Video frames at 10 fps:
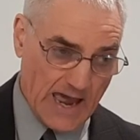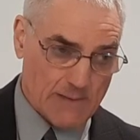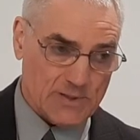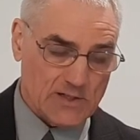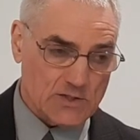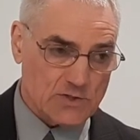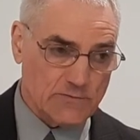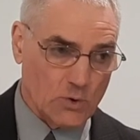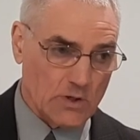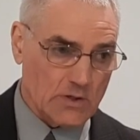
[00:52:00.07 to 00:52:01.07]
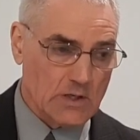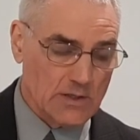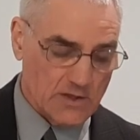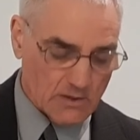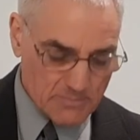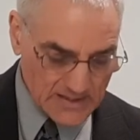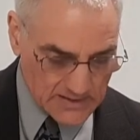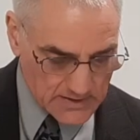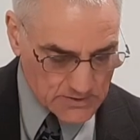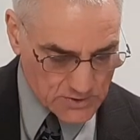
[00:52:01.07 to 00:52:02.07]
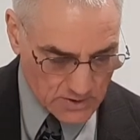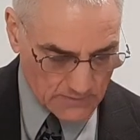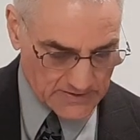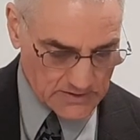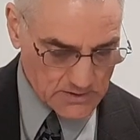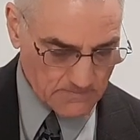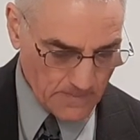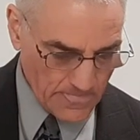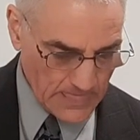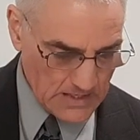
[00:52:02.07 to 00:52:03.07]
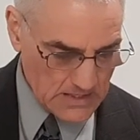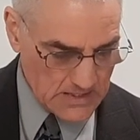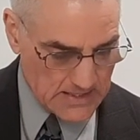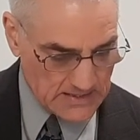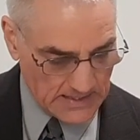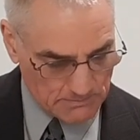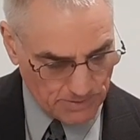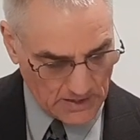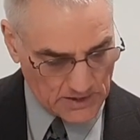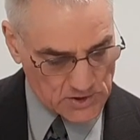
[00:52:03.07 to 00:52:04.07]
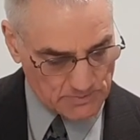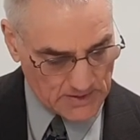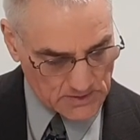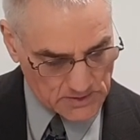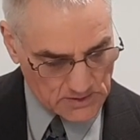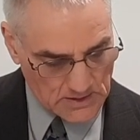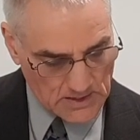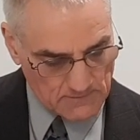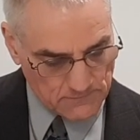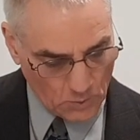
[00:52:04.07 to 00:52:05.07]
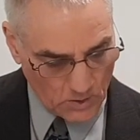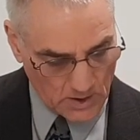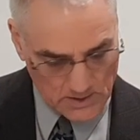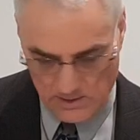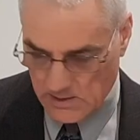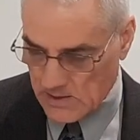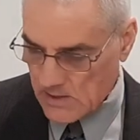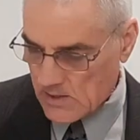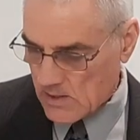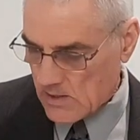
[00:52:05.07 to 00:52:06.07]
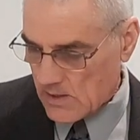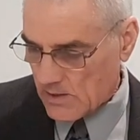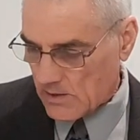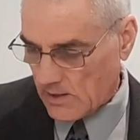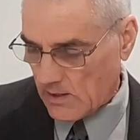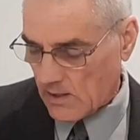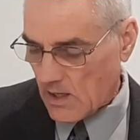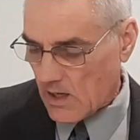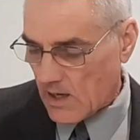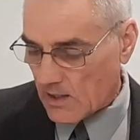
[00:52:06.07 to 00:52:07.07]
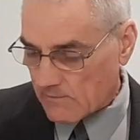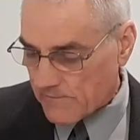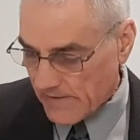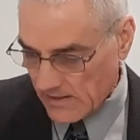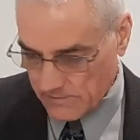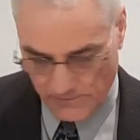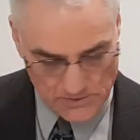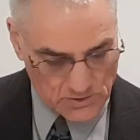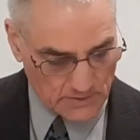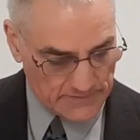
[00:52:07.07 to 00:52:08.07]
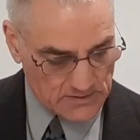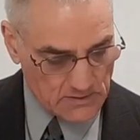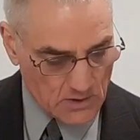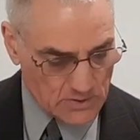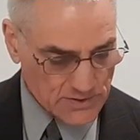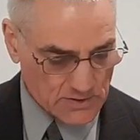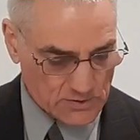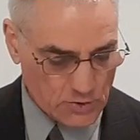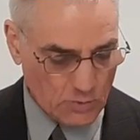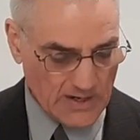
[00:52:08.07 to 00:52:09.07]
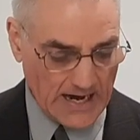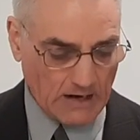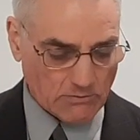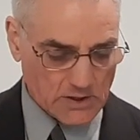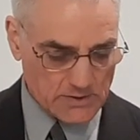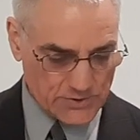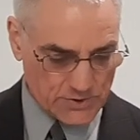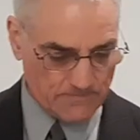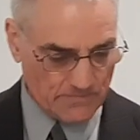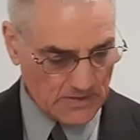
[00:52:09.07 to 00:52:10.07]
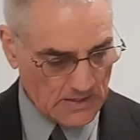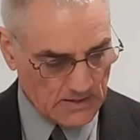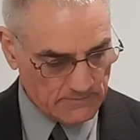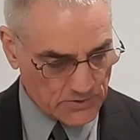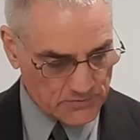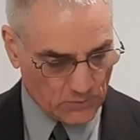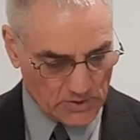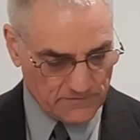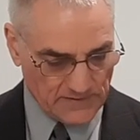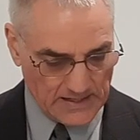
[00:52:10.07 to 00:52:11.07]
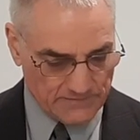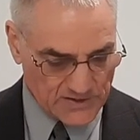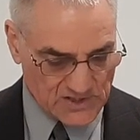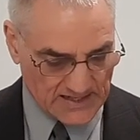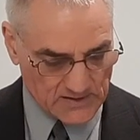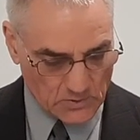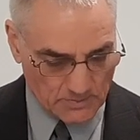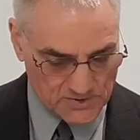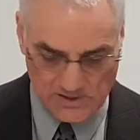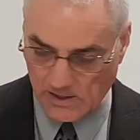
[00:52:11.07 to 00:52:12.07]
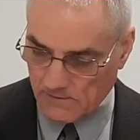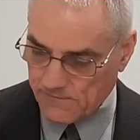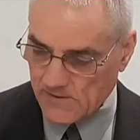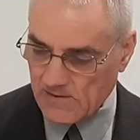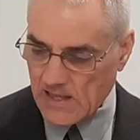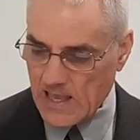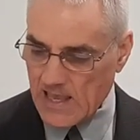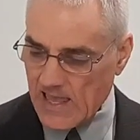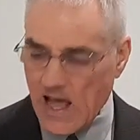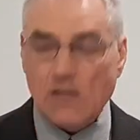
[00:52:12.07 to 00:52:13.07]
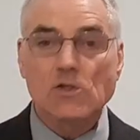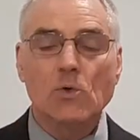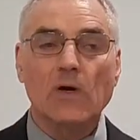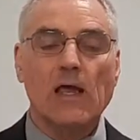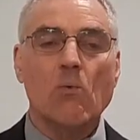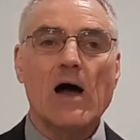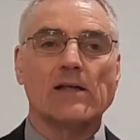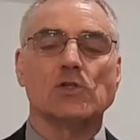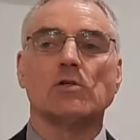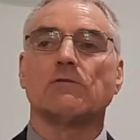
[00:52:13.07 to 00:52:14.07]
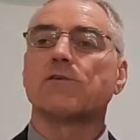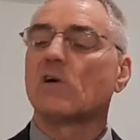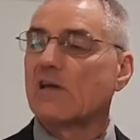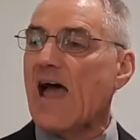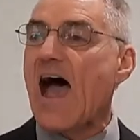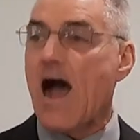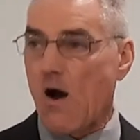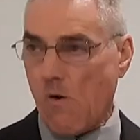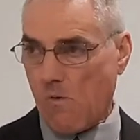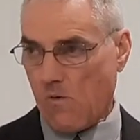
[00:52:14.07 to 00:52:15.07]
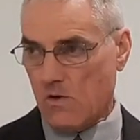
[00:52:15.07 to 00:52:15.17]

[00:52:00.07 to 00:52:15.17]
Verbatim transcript: happiness for the obedient servant, and then punishment for the unfaithful servant. Notice the two errors. Verse 45, he said to himself, I'll do what I want to for now.